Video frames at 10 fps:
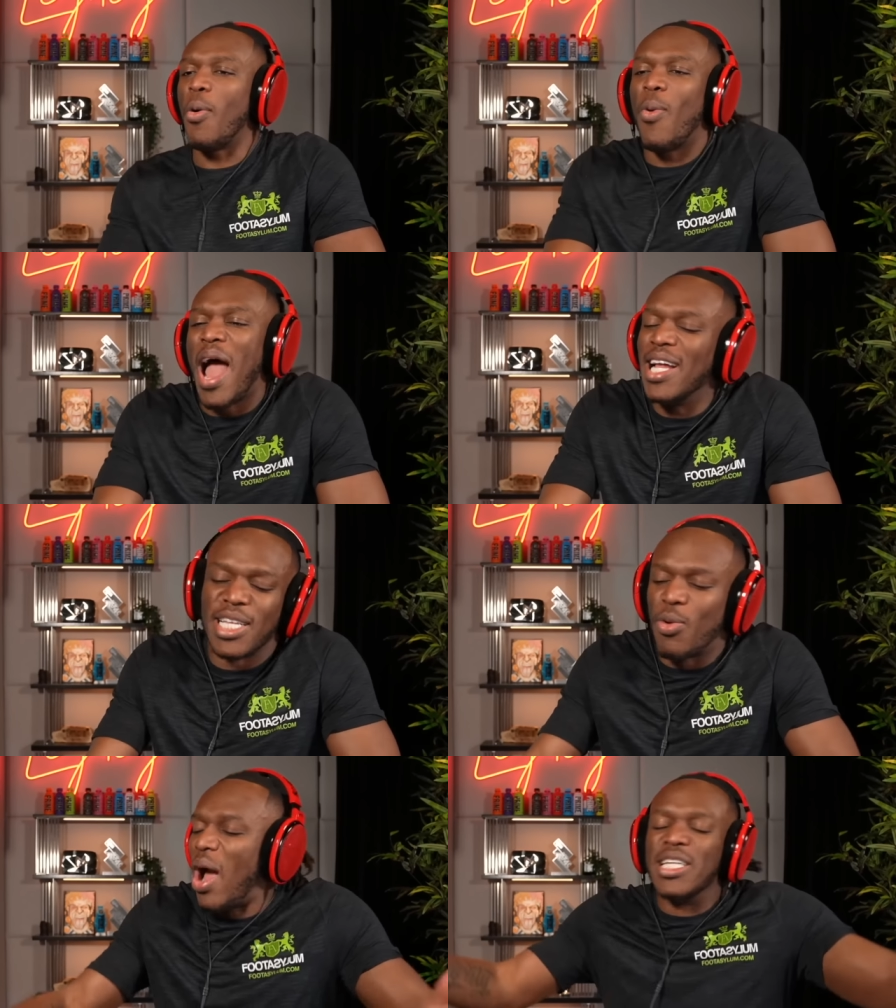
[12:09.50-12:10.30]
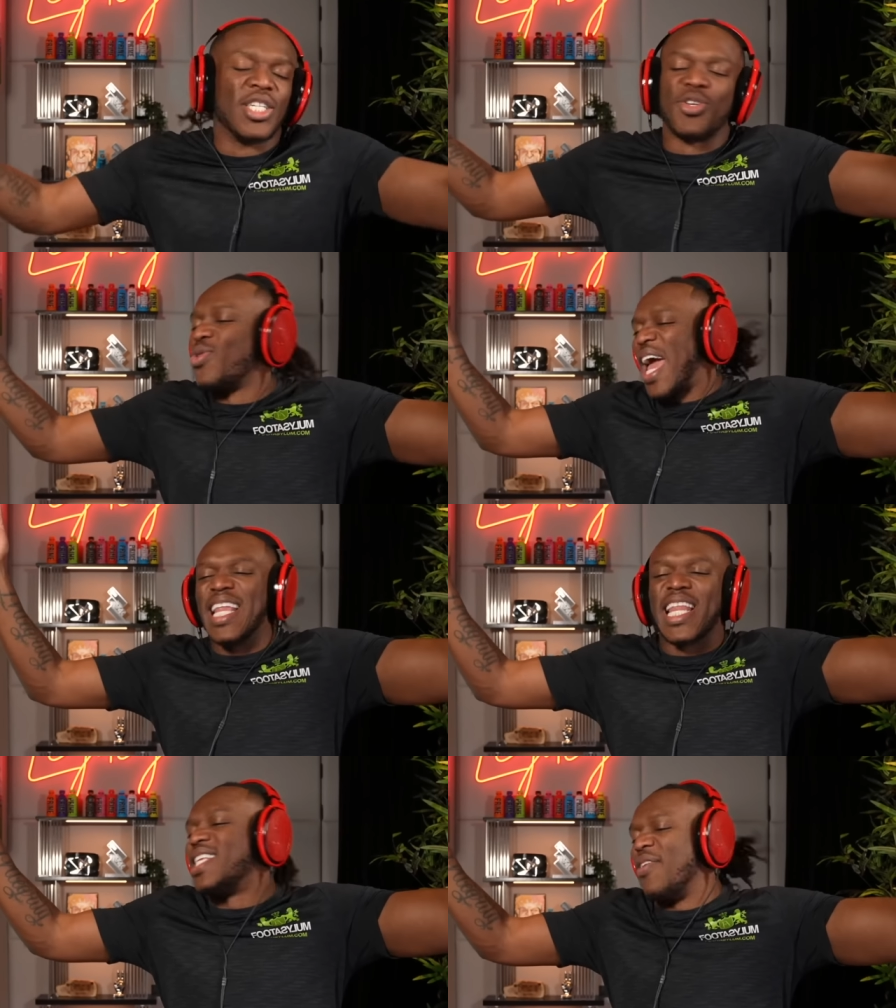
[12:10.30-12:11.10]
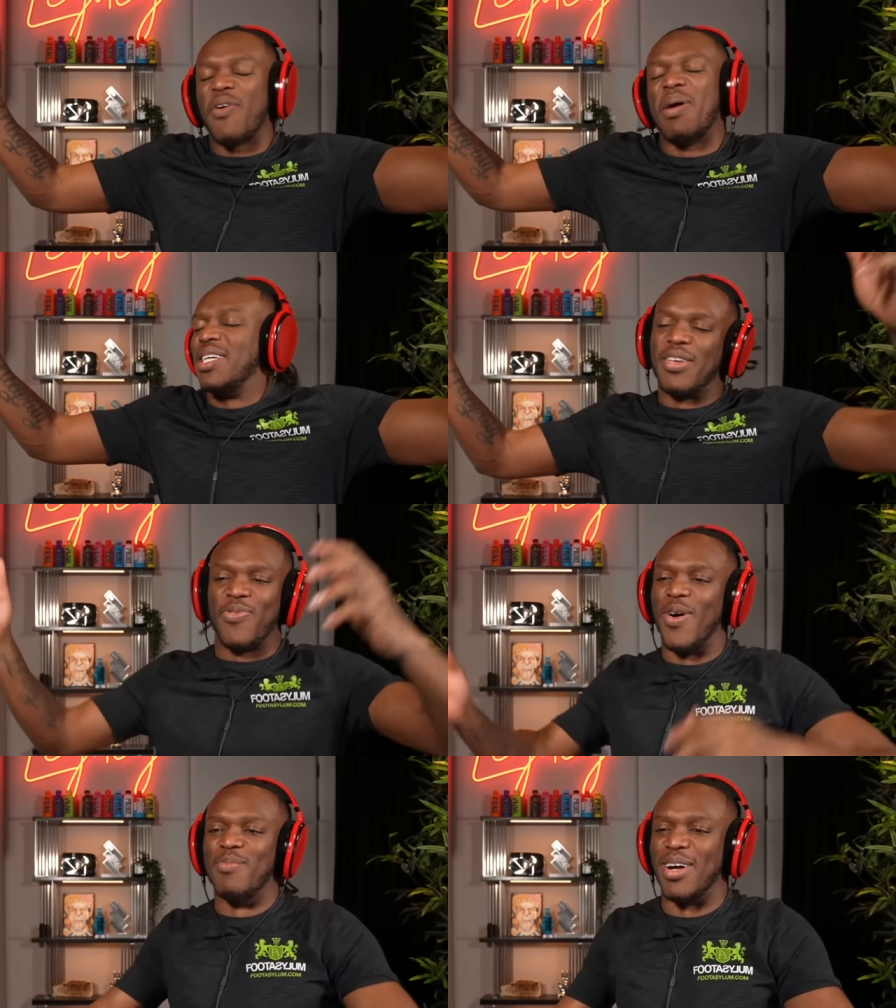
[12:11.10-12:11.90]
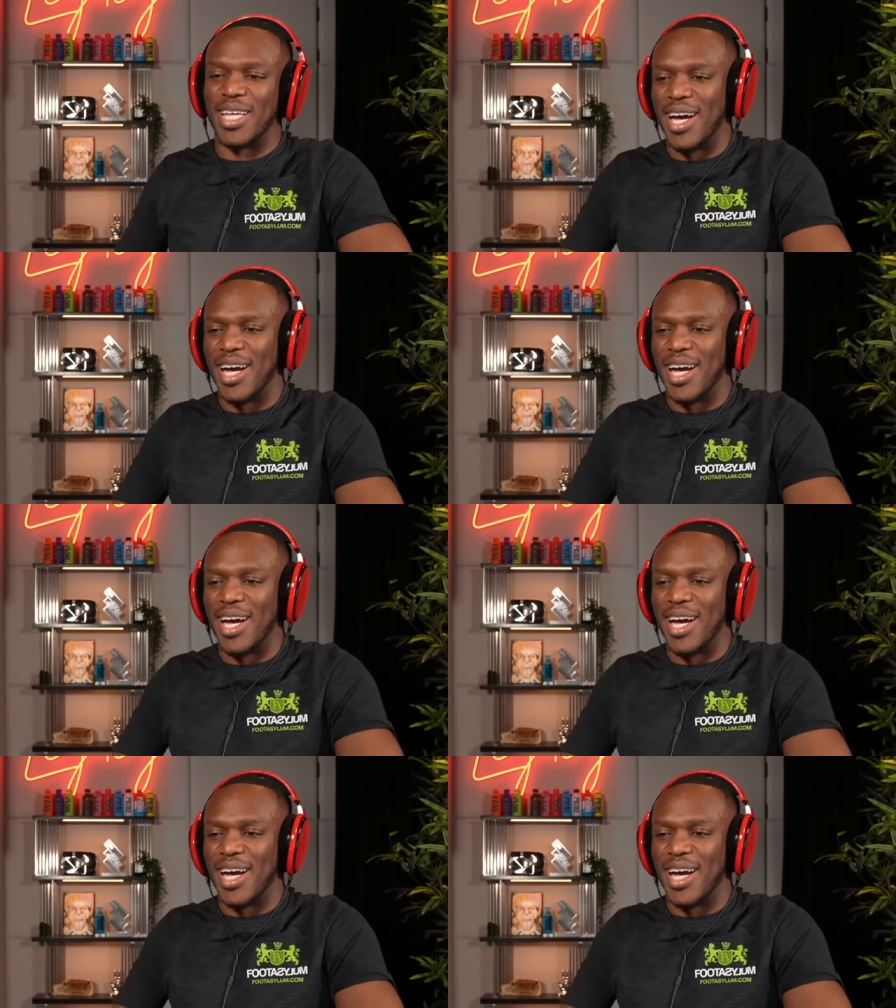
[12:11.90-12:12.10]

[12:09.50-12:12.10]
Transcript: Where did, where did you get this information from, brother?